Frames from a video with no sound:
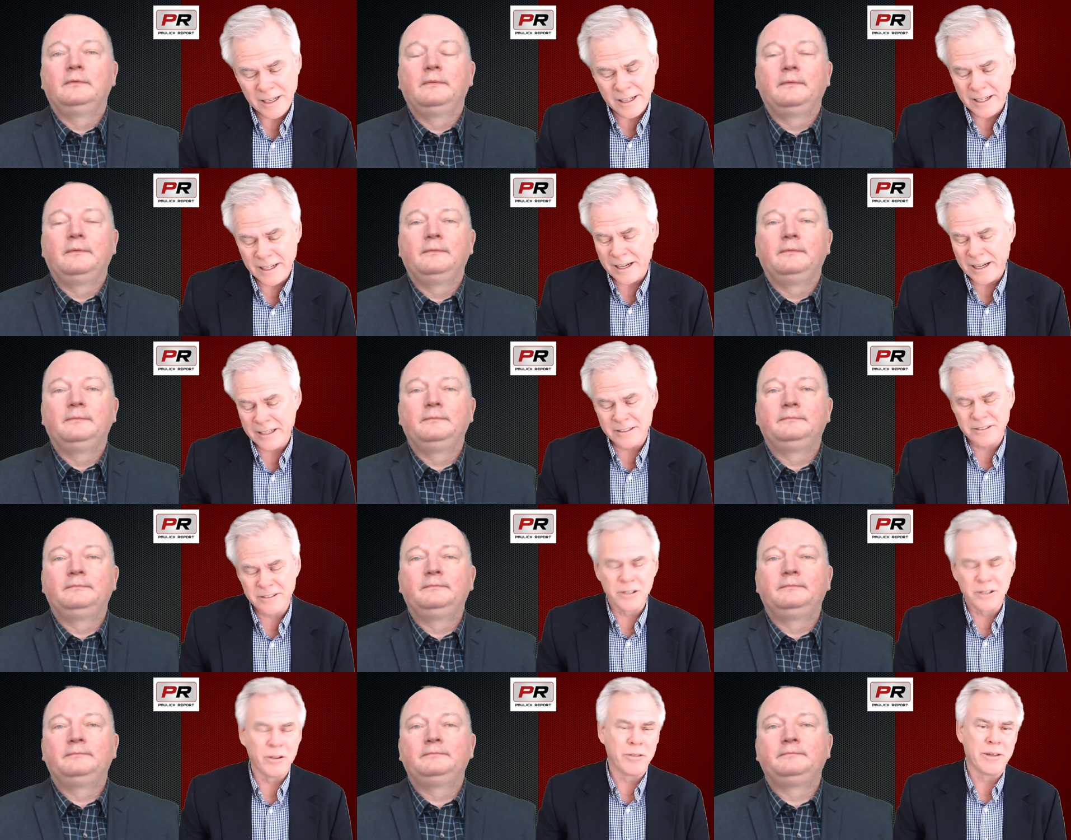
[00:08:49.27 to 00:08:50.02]
Speaker 1: I, I
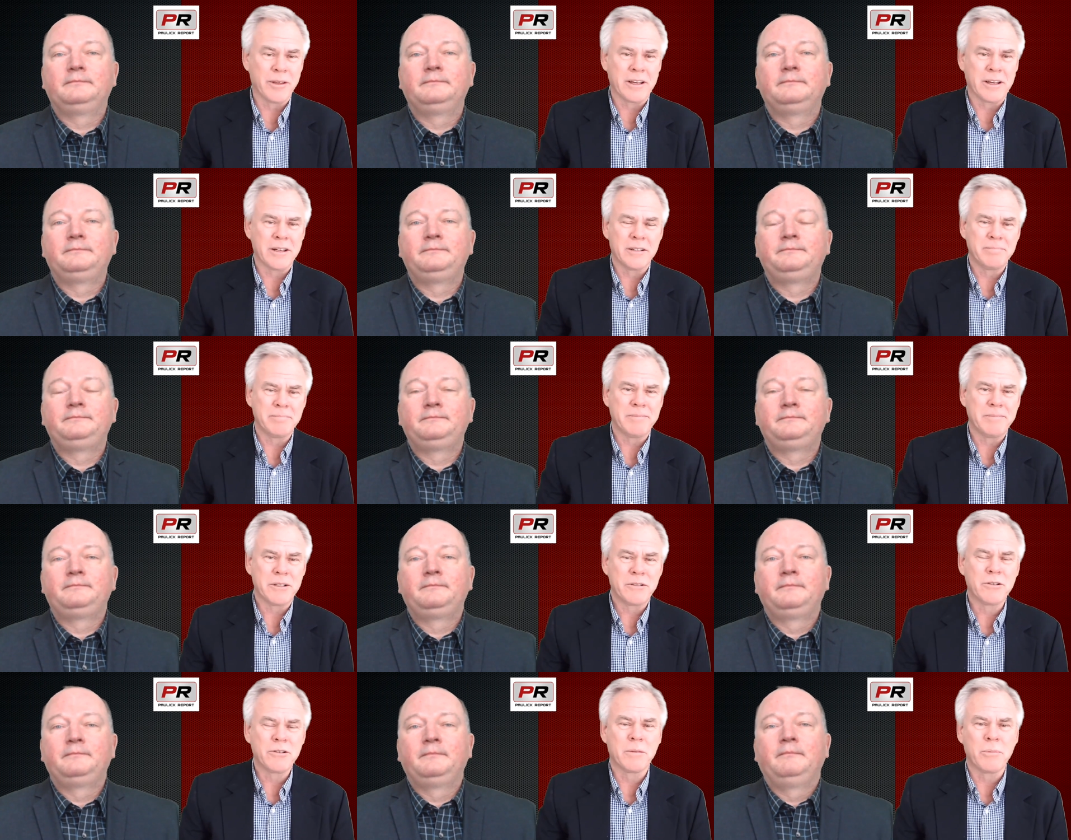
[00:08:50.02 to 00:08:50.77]
still think a,
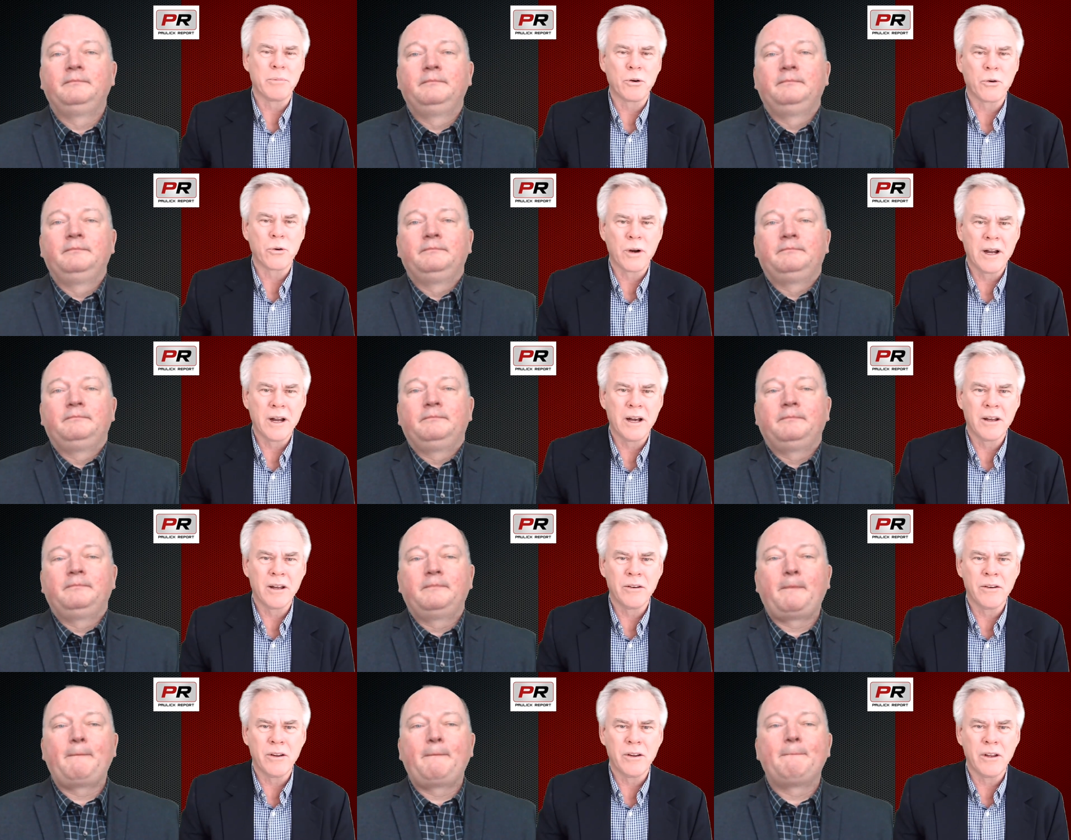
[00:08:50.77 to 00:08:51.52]
a triple
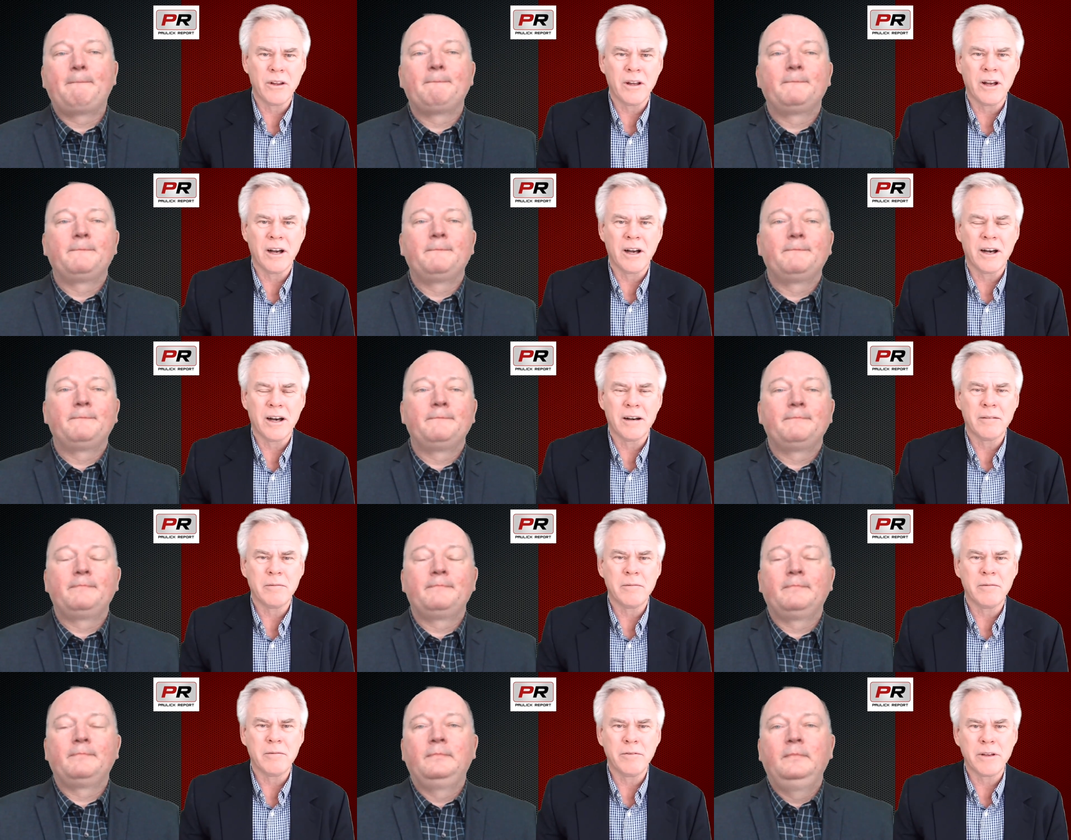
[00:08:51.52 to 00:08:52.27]
crown
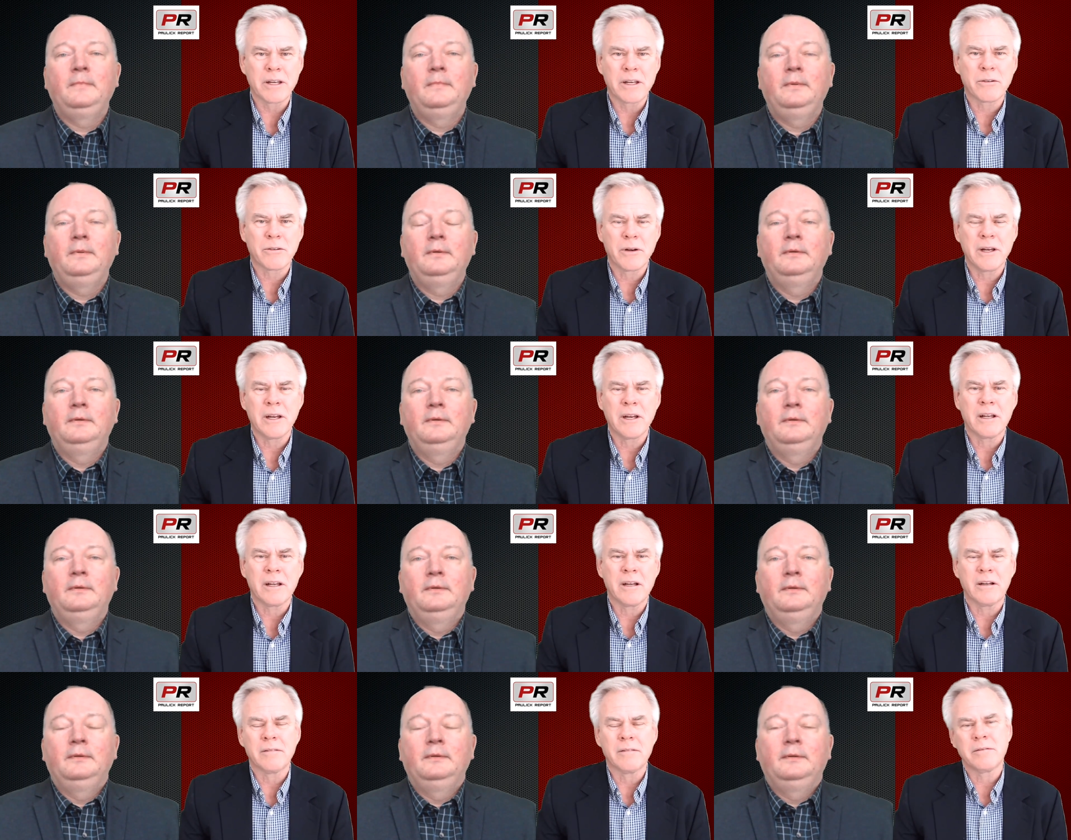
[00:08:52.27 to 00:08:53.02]
uh,
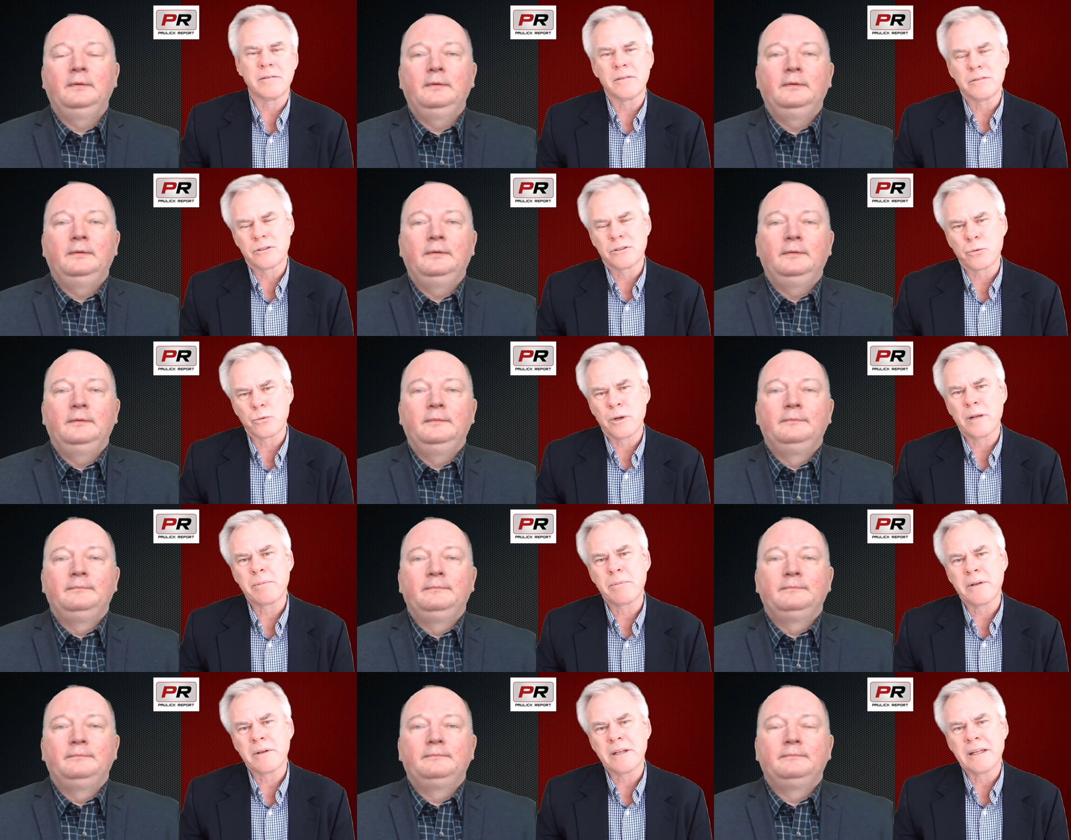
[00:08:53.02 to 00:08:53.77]
victory uh,
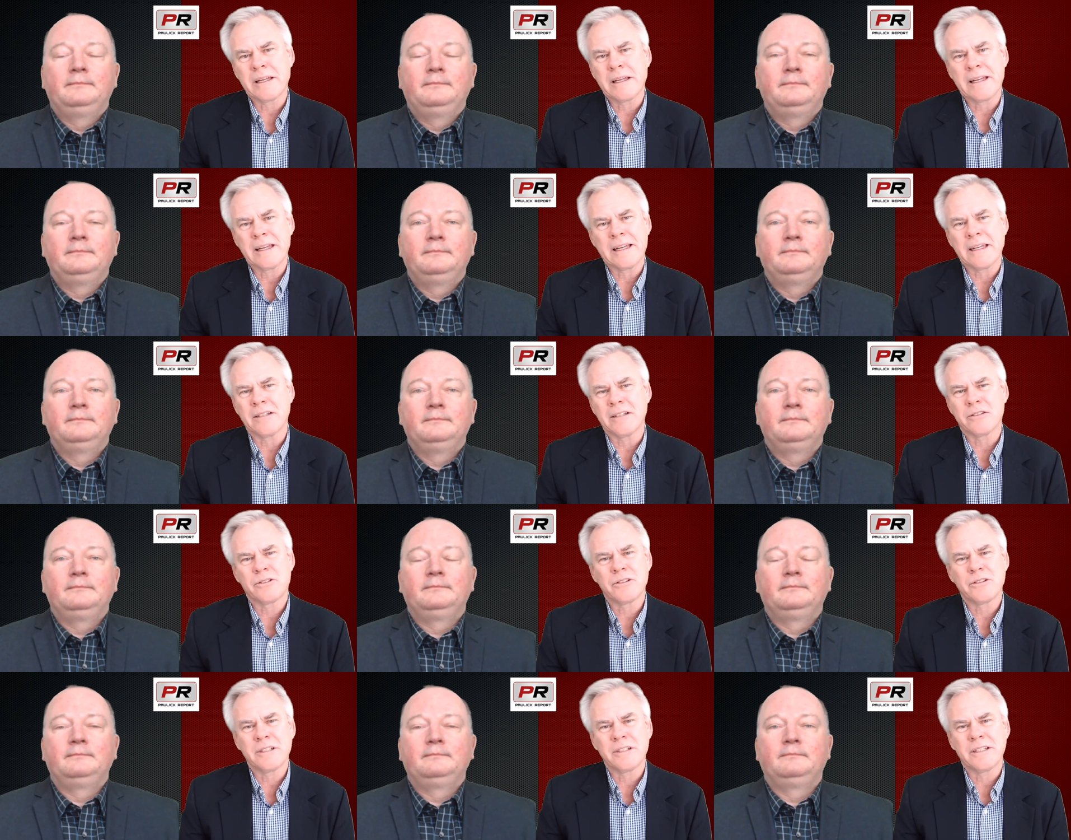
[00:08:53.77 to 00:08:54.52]
sweep
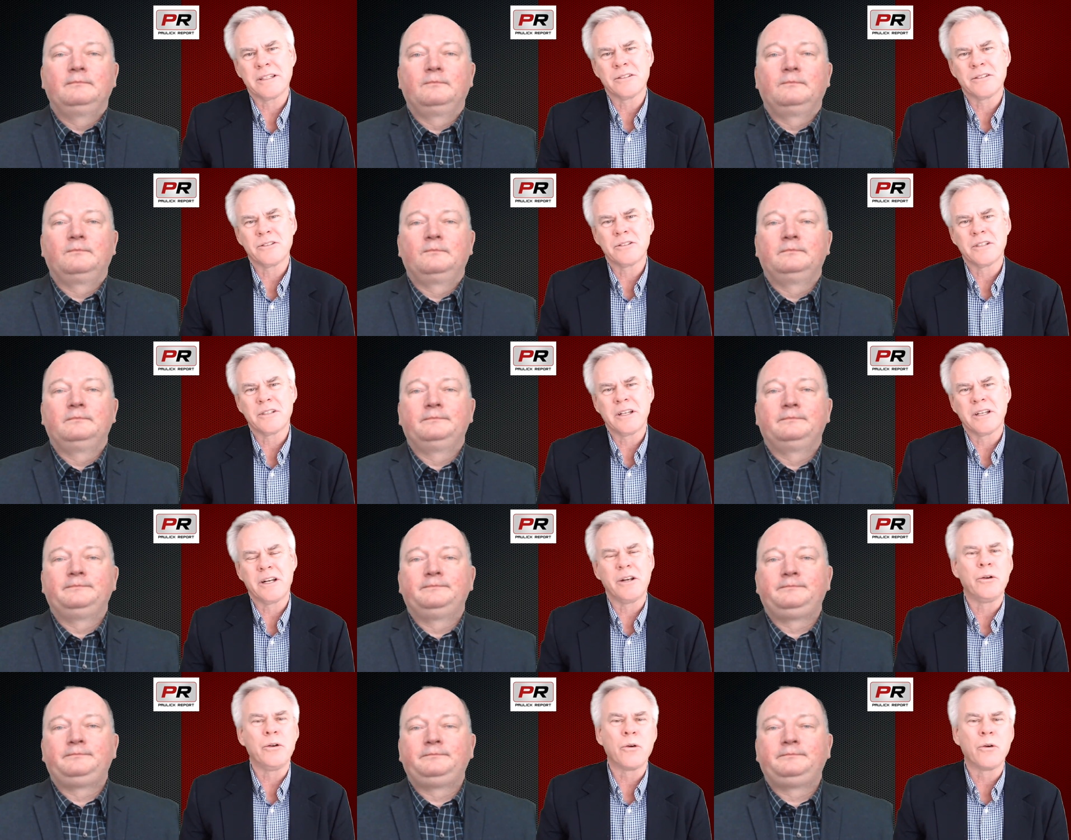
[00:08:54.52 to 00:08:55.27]
is is an
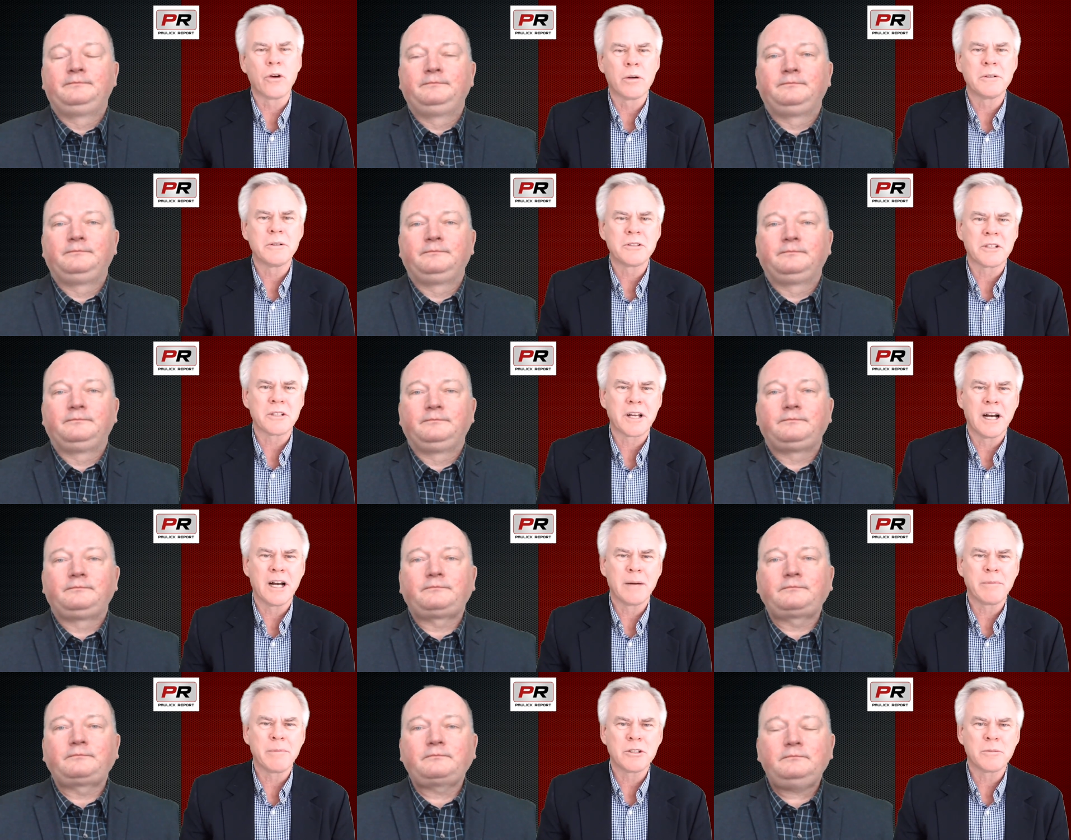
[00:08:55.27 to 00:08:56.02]
enormous
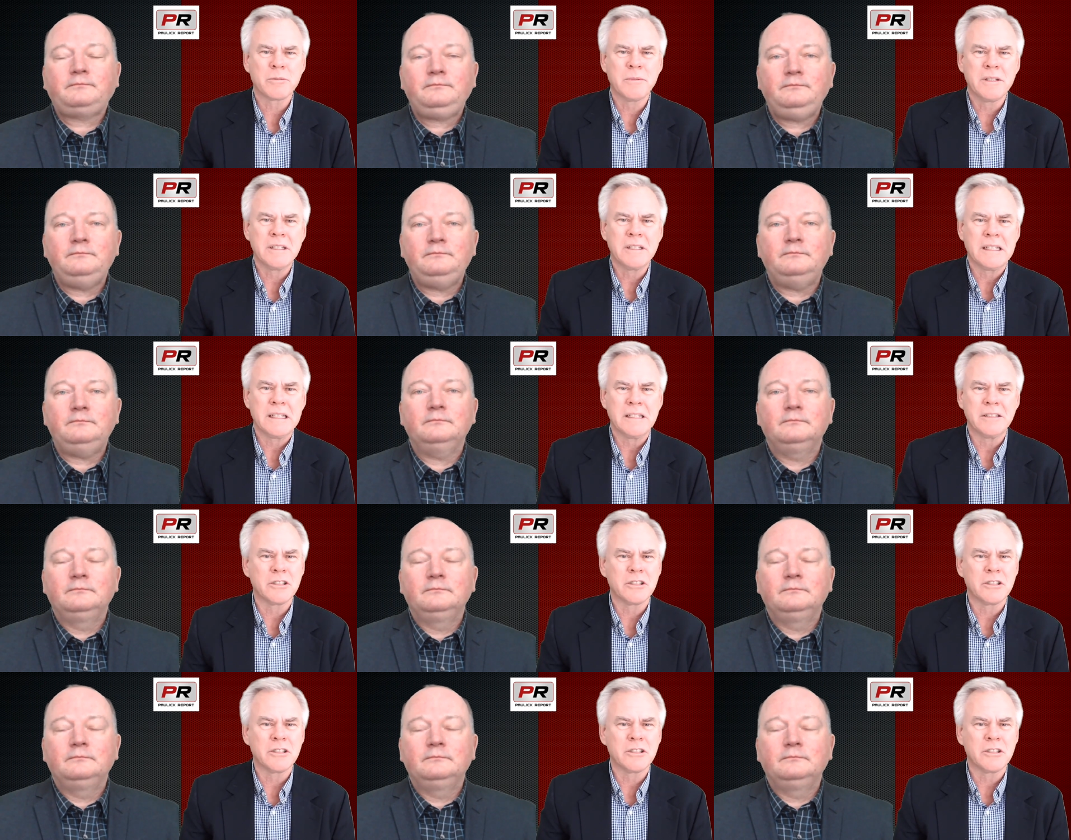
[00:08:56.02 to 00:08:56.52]
accomplishment.